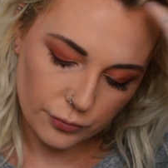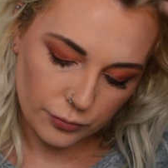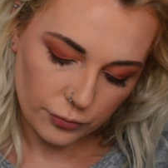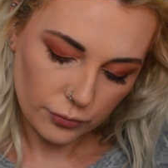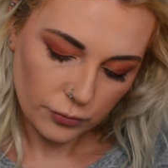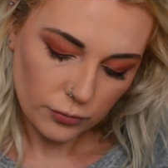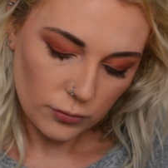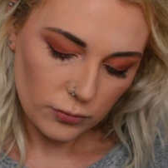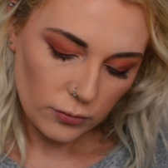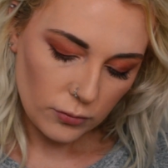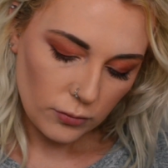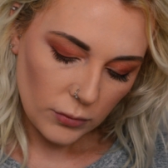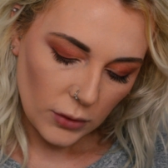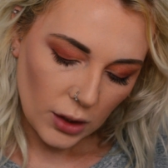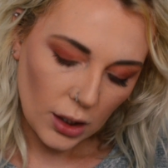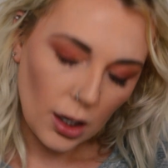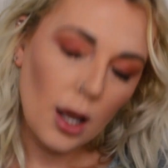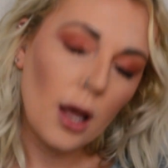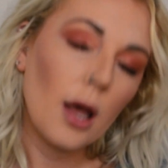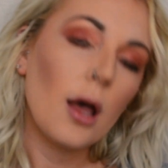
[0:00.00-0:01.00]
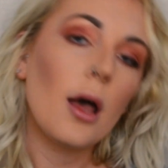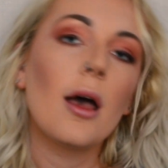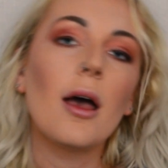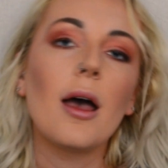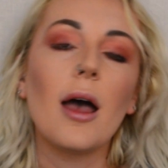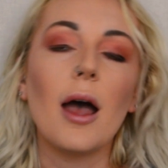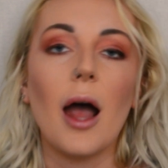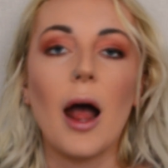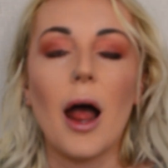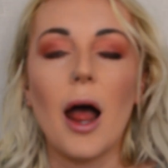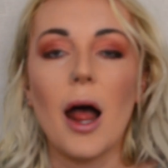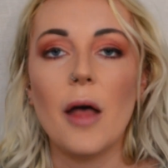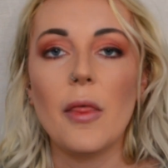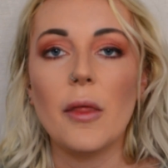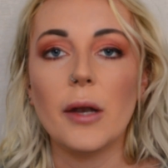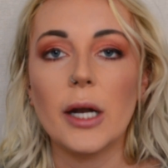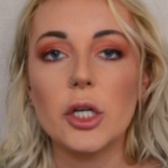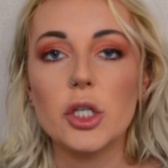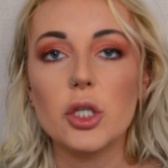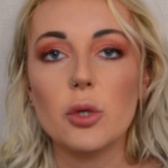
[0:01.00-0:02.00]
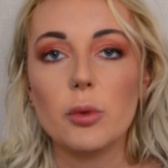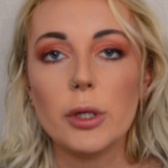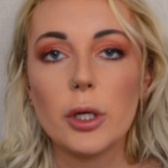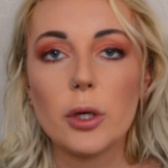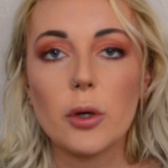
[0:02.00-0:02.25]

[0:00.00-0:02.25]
And then I do want